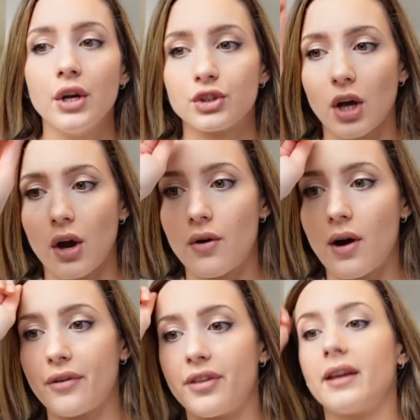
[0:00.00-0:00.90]
So
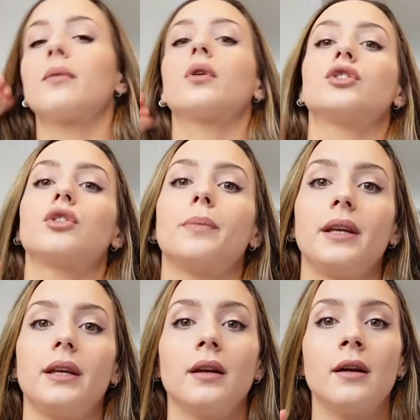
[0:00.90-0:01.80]
I think I'm going to
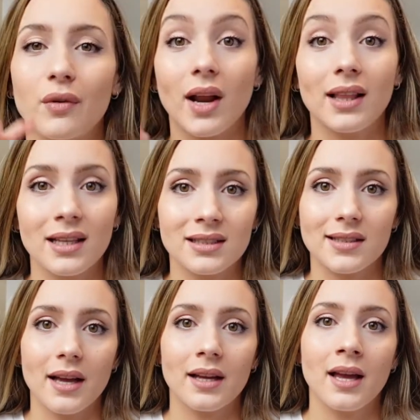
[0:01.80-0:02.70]
be
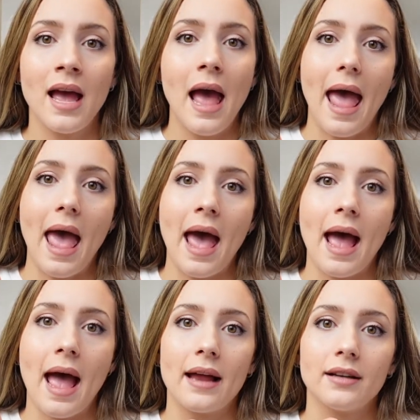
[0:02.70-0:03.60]
realistic
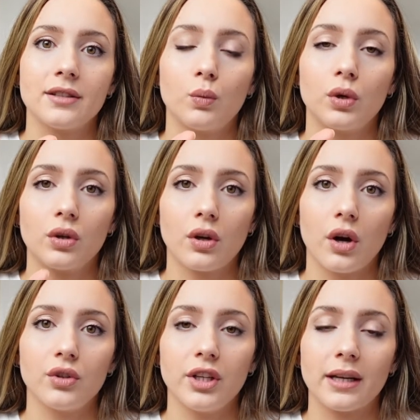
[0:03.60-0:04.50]
and we'll
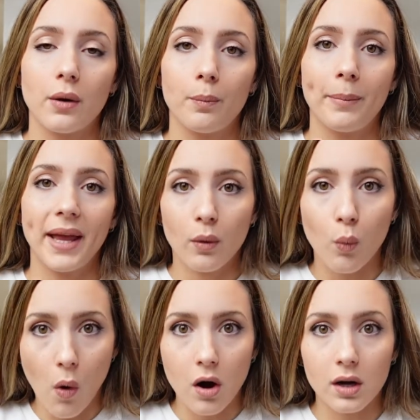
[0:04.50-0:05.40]
go in a big
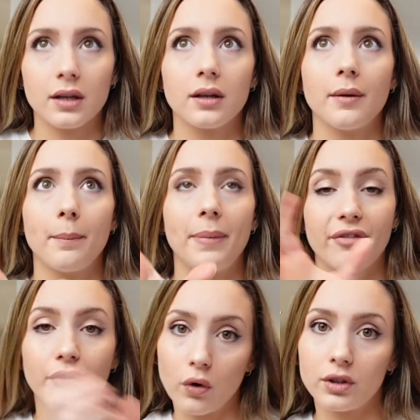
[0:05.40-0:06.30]
walk
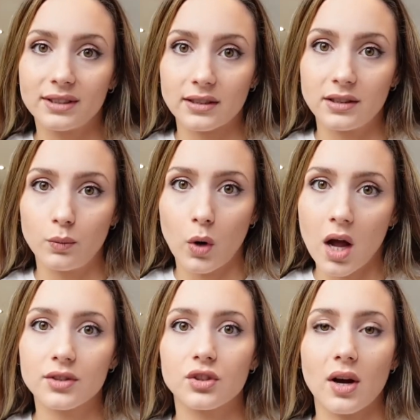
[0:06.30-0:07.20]
before starting
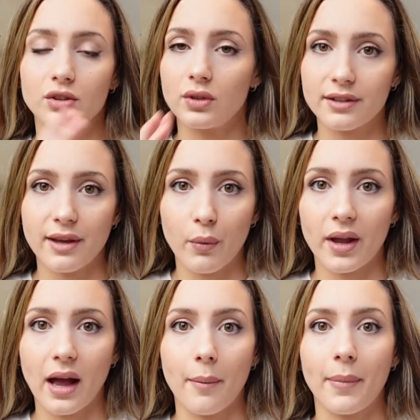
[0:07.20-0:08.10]
work. So as soon as I
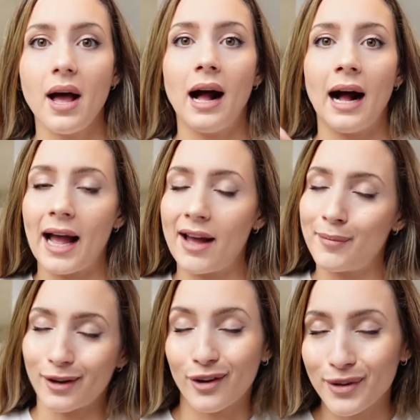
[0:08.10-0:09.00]
wake up, I have
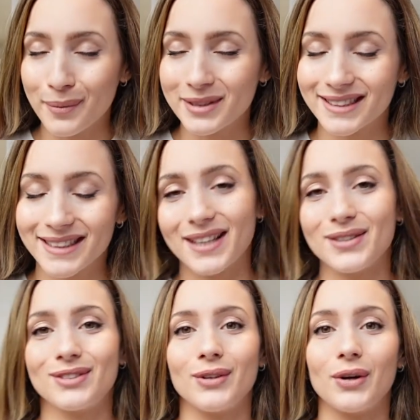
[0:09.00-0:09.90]
my coffee and biscuit, I
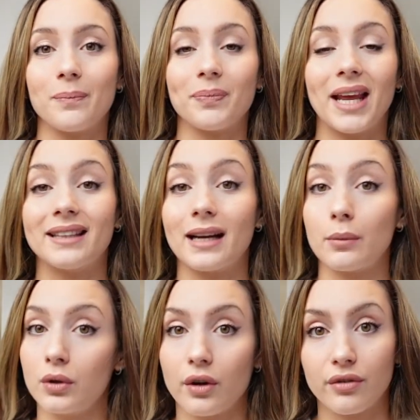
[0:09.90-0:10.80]
usually know, and then I
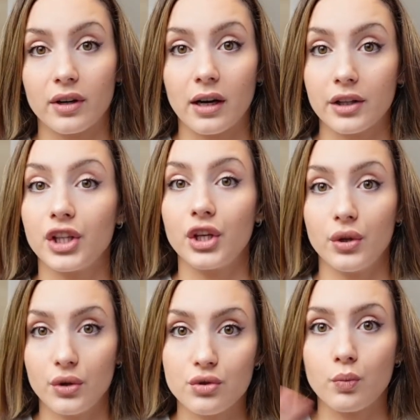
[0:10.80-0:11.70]
will go for a
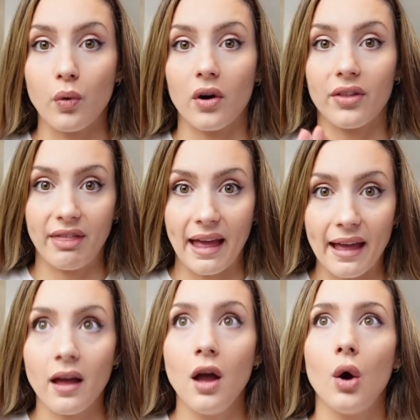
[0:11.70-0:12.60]
huge walk
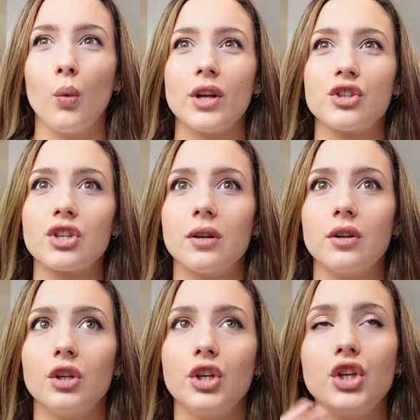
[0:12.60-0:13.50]
there, which
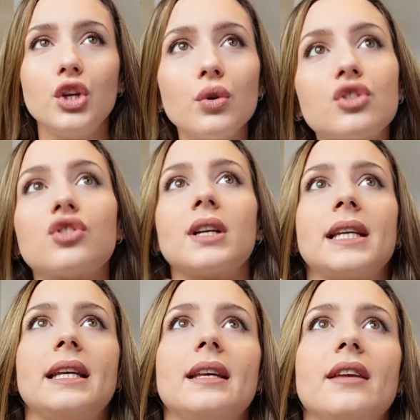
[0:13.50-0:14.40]

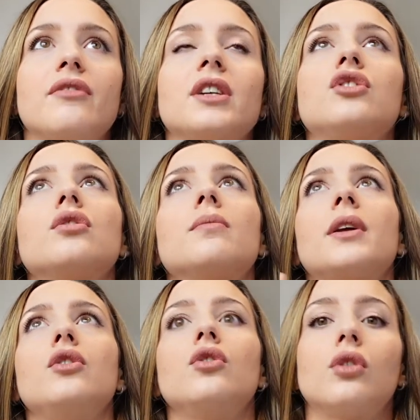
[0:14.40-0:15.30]
usually, if I do my
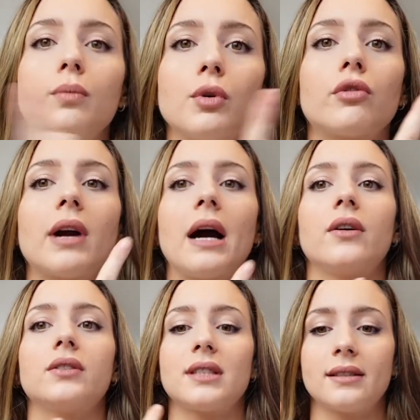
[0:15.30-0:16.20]
normal
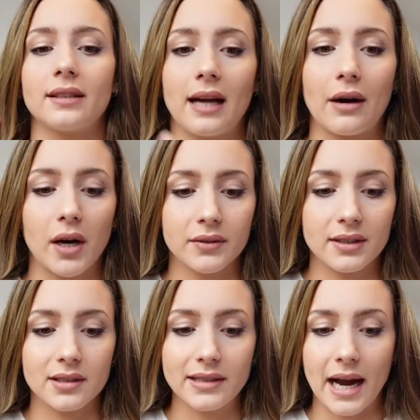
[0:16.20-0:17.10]
round and around
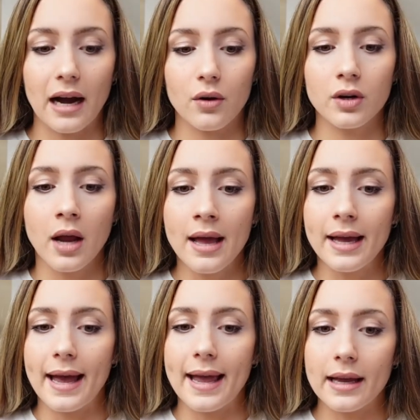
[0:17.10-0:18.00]
this town,
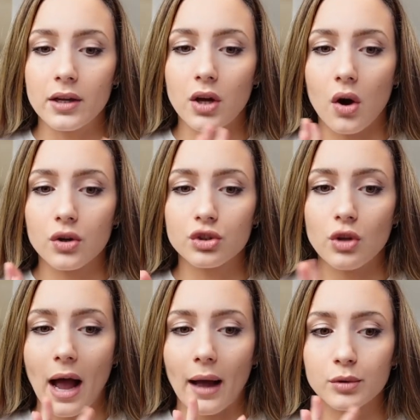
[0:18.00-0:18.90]
it
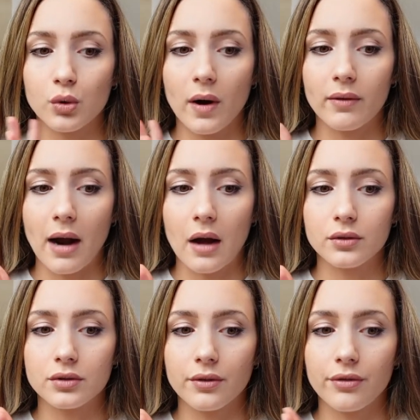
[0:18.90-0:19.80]
goes up to
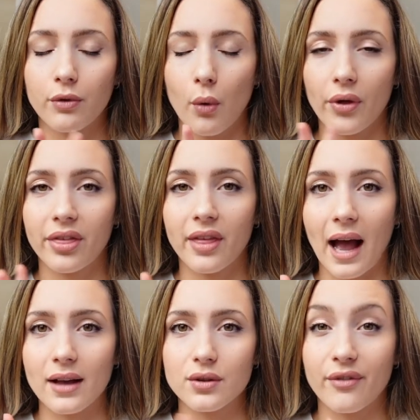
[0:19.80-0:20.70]
around
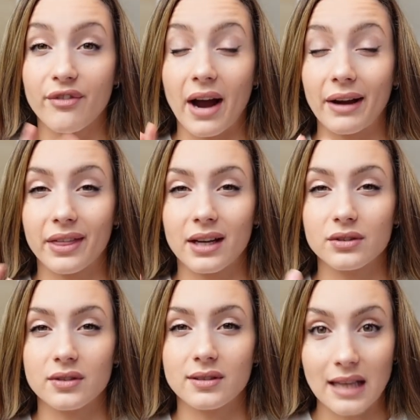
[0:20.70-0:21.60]
4,000,
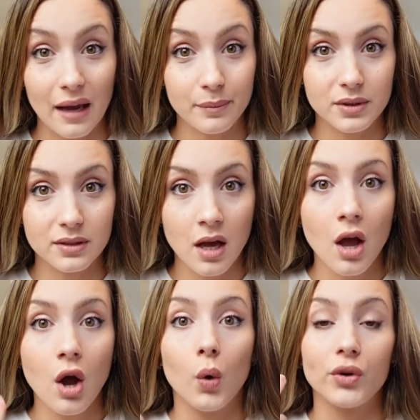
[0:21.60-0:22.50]
5,000 steps,
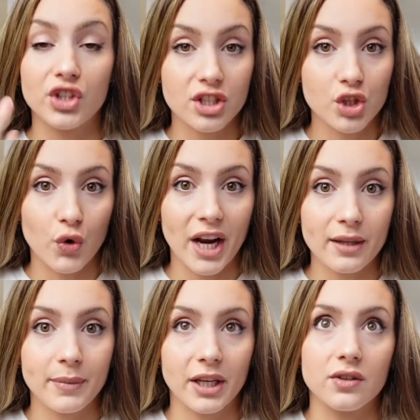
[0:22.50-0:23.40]
which is
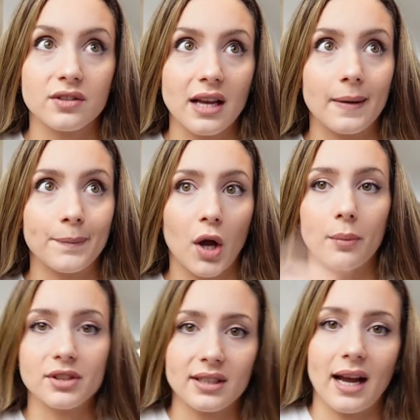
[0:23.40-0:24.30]
great because then
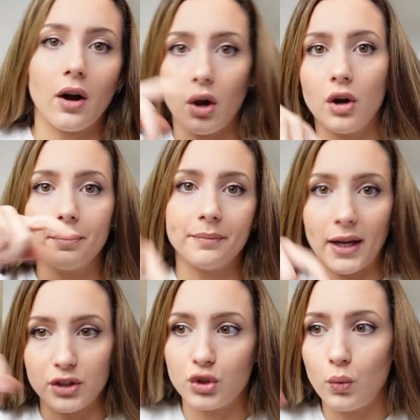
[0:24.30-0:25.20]
obviously at home
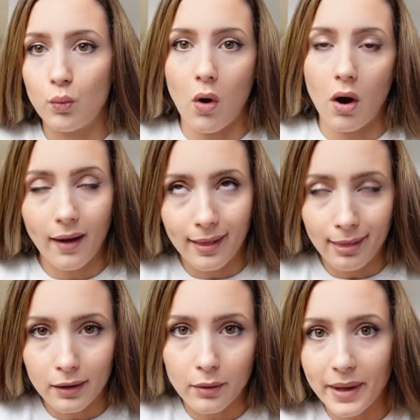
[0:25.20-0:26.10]
I do walk a
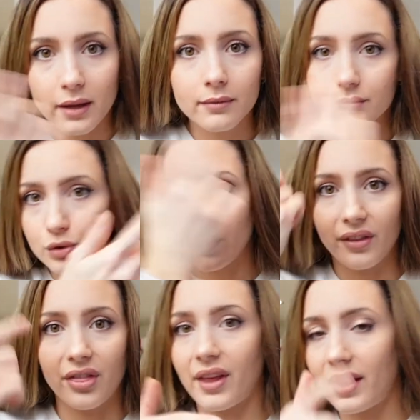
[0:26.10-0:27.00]
little bit, doing
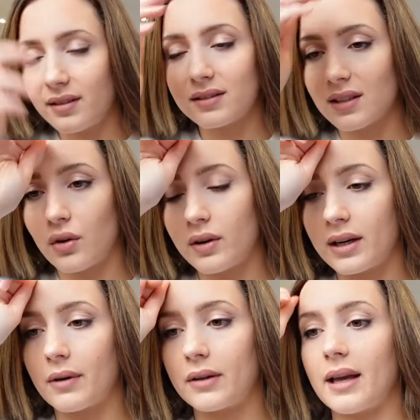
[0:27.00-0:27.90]
things and going
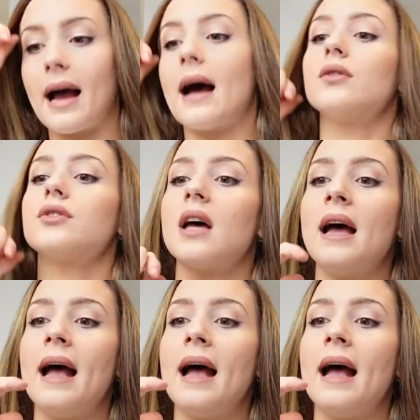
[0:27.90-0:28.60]
around the house.